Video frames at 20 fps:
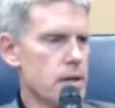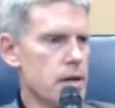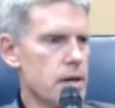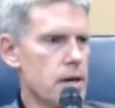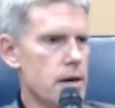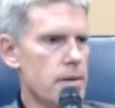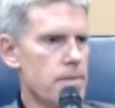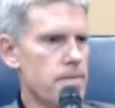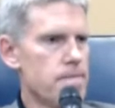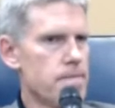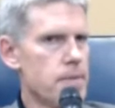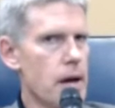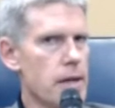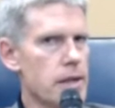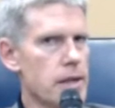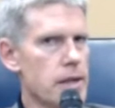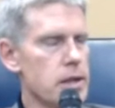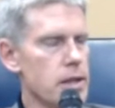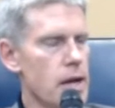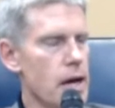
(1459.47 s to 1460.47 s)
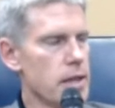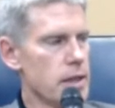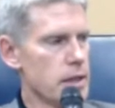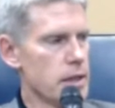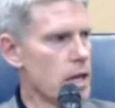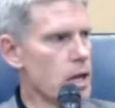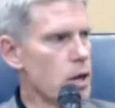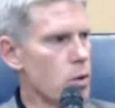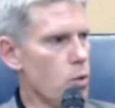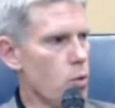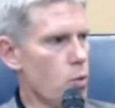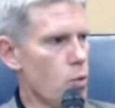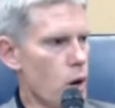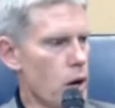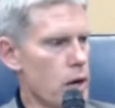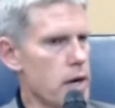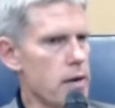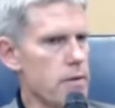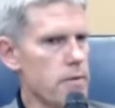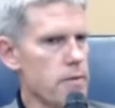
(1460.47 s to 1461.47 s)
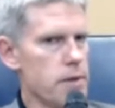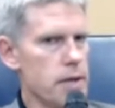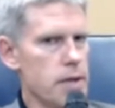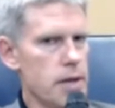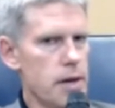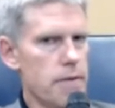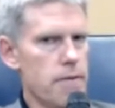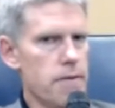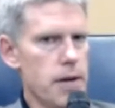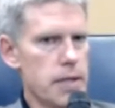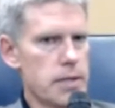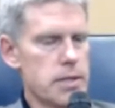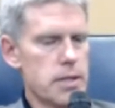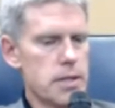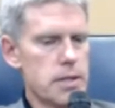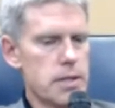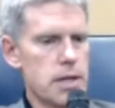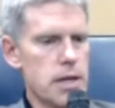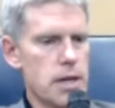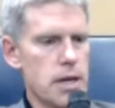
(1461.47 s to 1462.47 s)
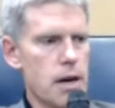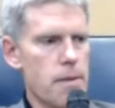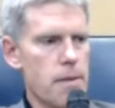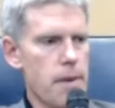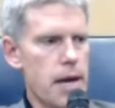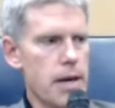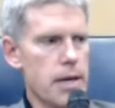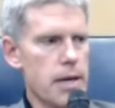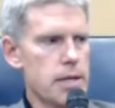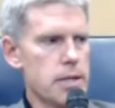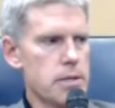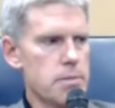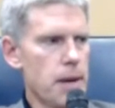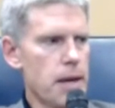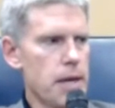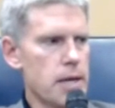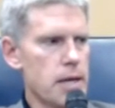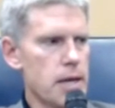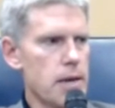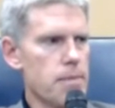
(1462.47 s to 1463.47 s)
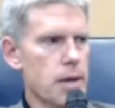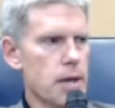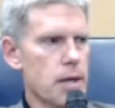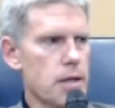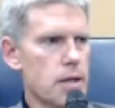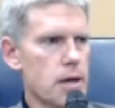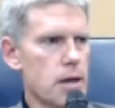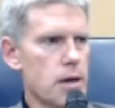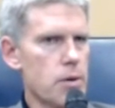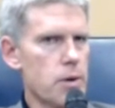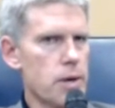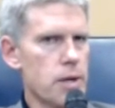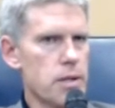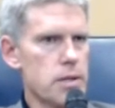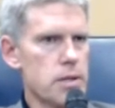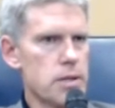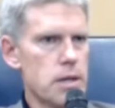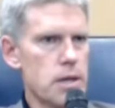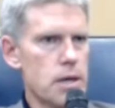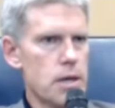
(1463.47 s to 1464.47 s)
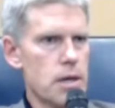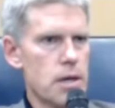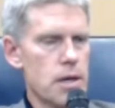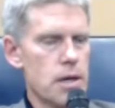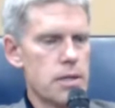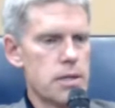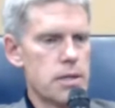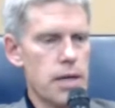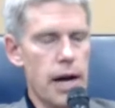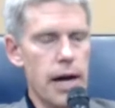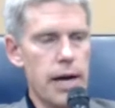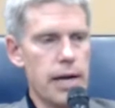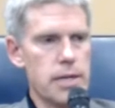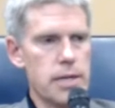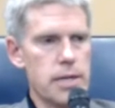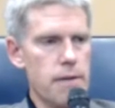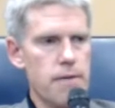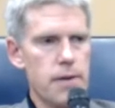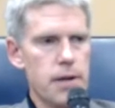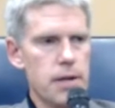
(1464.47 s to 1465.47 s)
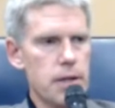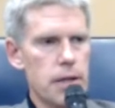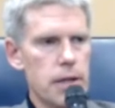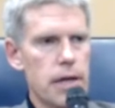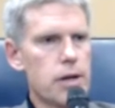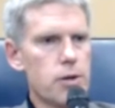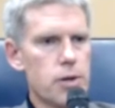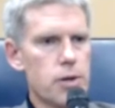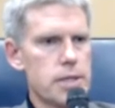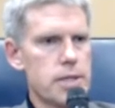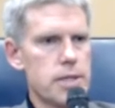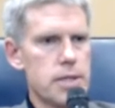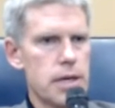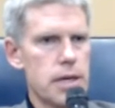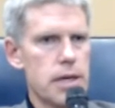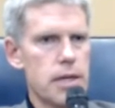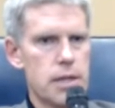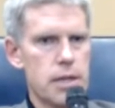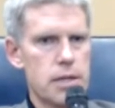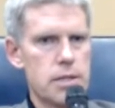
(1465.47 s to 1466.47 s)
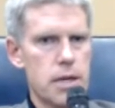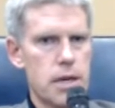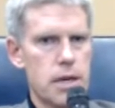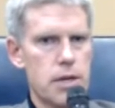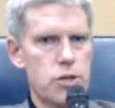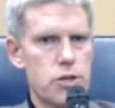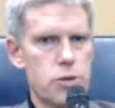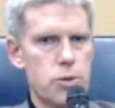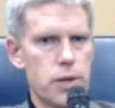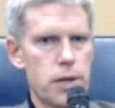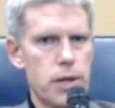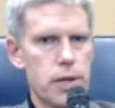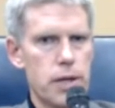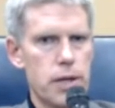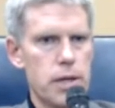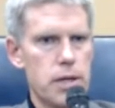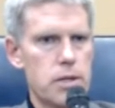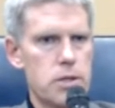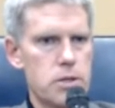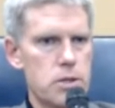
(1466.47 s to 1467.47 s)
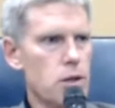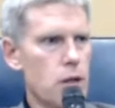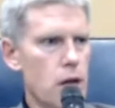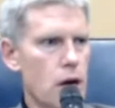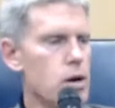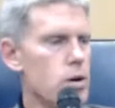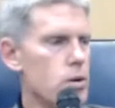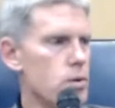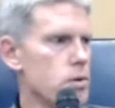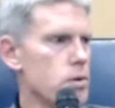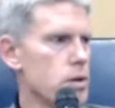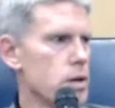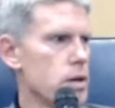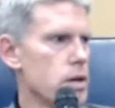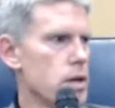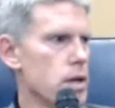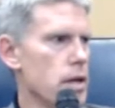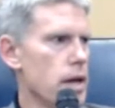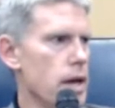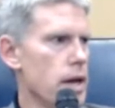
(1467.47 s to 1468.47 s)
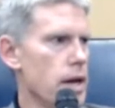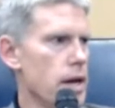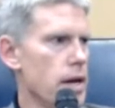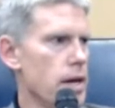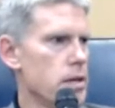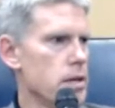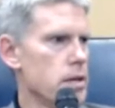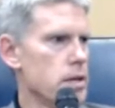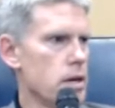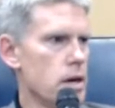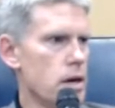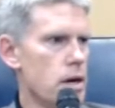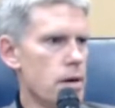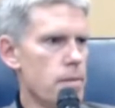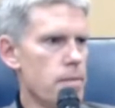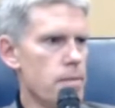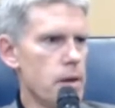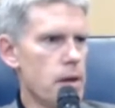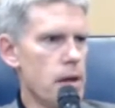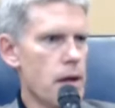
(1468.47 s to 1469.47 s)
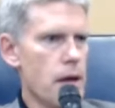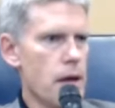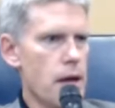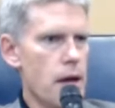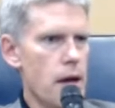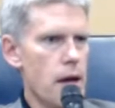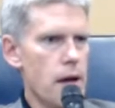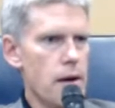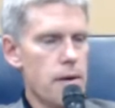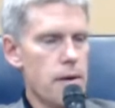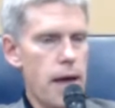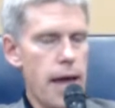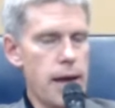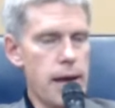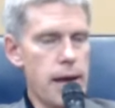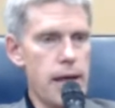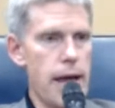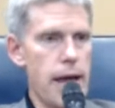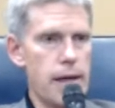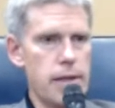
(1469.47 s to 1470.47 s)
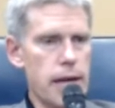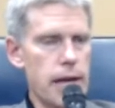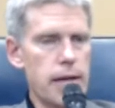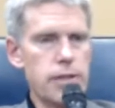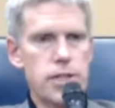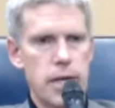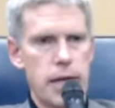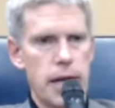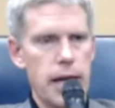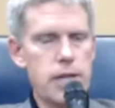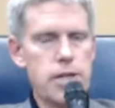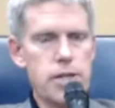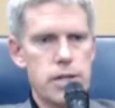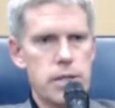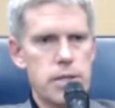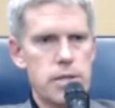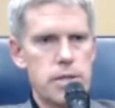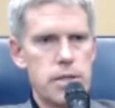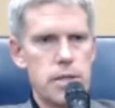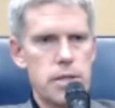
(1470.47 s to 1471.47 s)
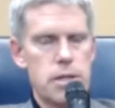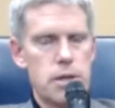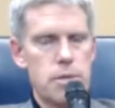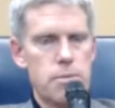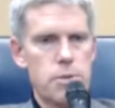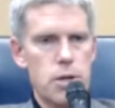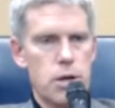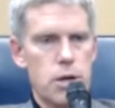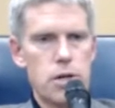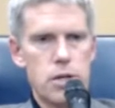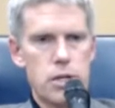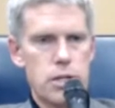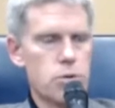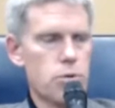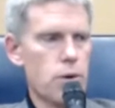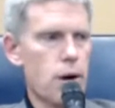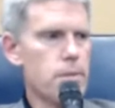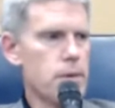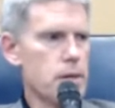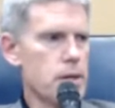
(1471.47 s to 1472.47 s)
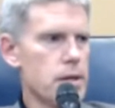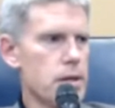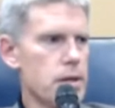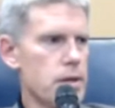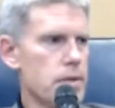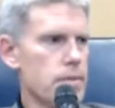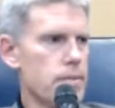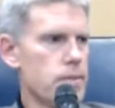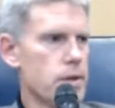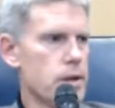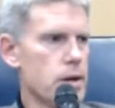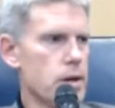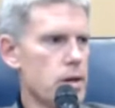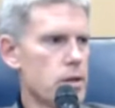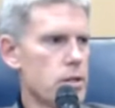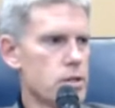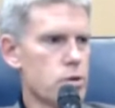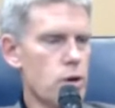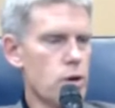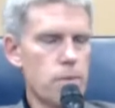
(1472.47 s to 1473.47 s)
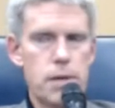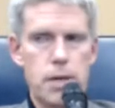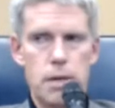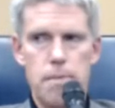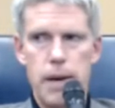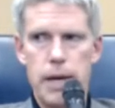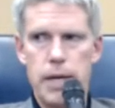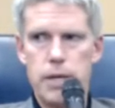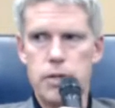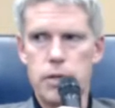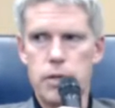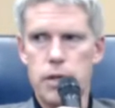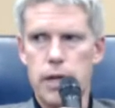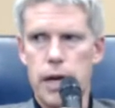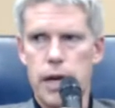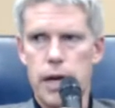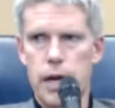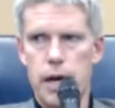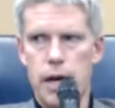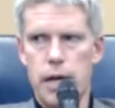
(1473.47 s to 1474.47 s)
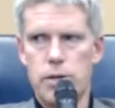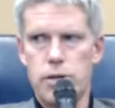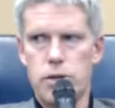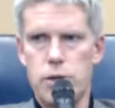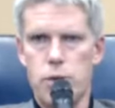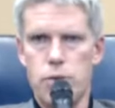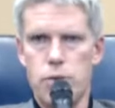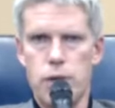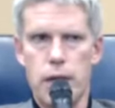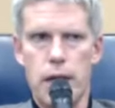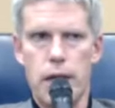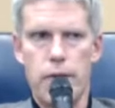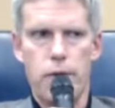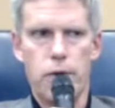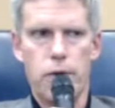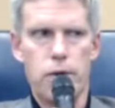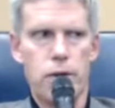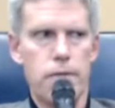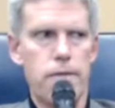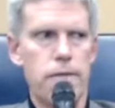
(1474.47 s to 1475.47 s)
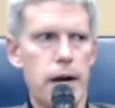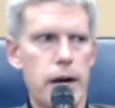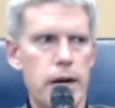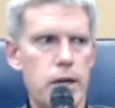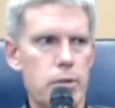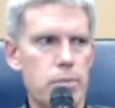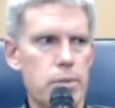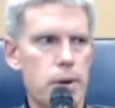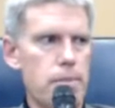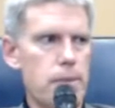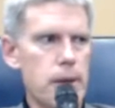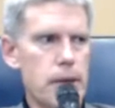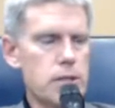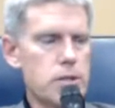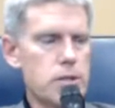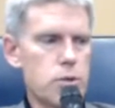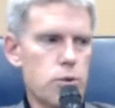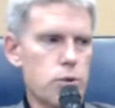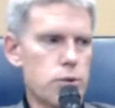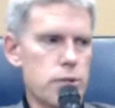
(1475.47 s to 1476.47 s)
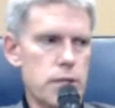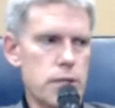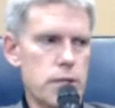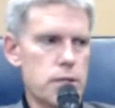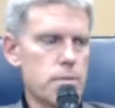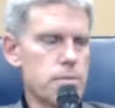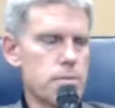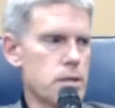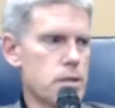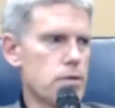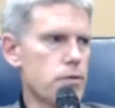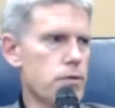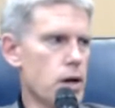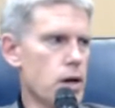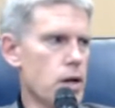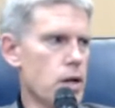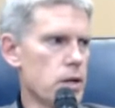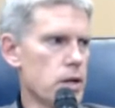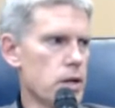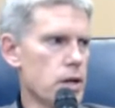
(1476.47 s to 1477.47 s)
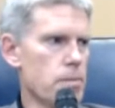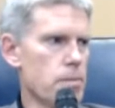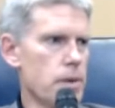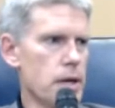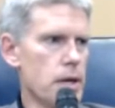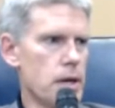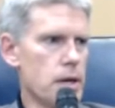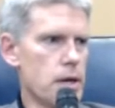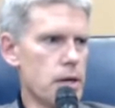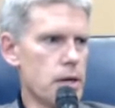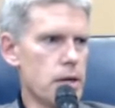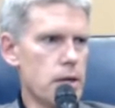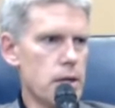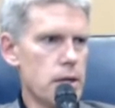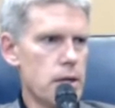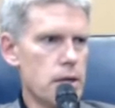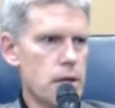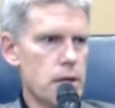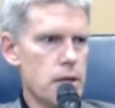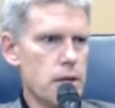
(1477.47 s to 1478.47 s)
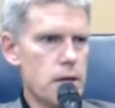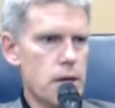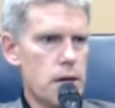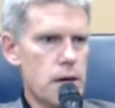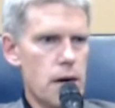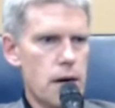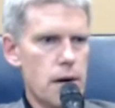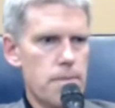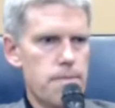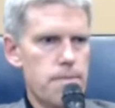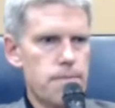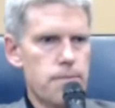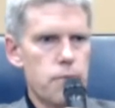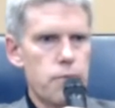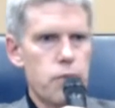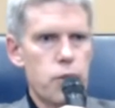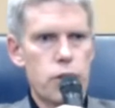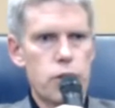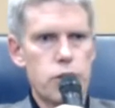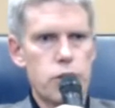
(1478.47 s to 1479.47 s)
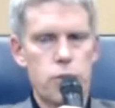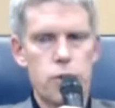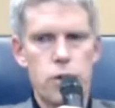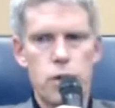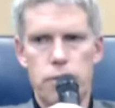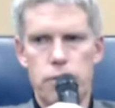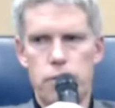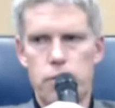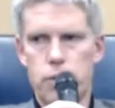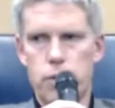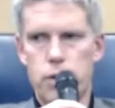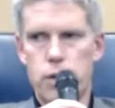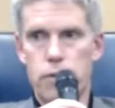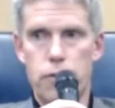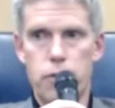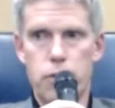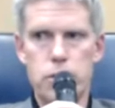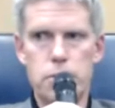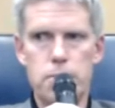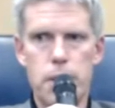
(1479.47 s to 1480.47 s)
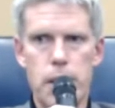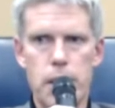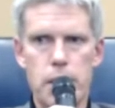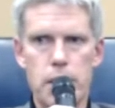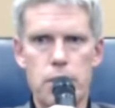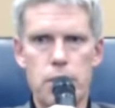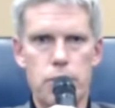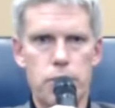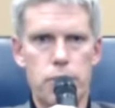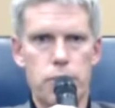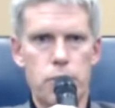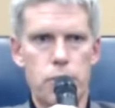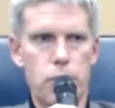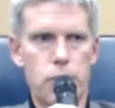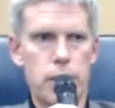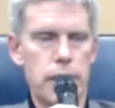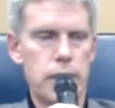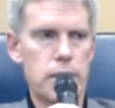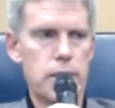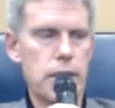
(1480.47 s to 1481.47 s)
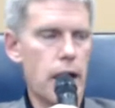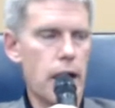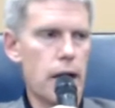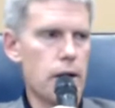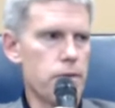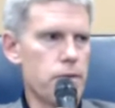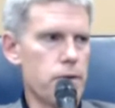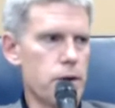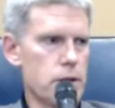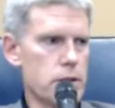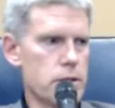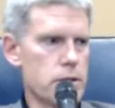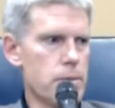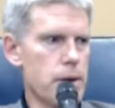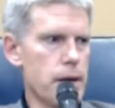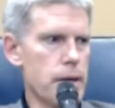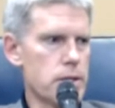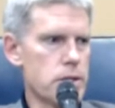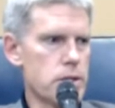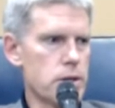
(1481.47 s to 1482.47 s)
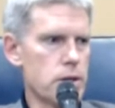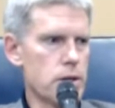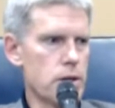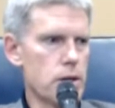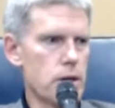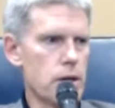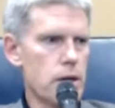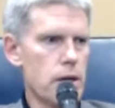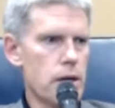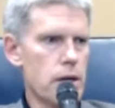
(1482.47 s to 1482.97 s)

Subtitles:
I think one of the events that's going to come out of this pandemic, though, is scientific literacy in this country is low, and the education systems are disrupted. They're disrupted majorly. I don't think I've heard the final, but many school systems this fall are going to be on virtual for the first month or for the entire fall semester.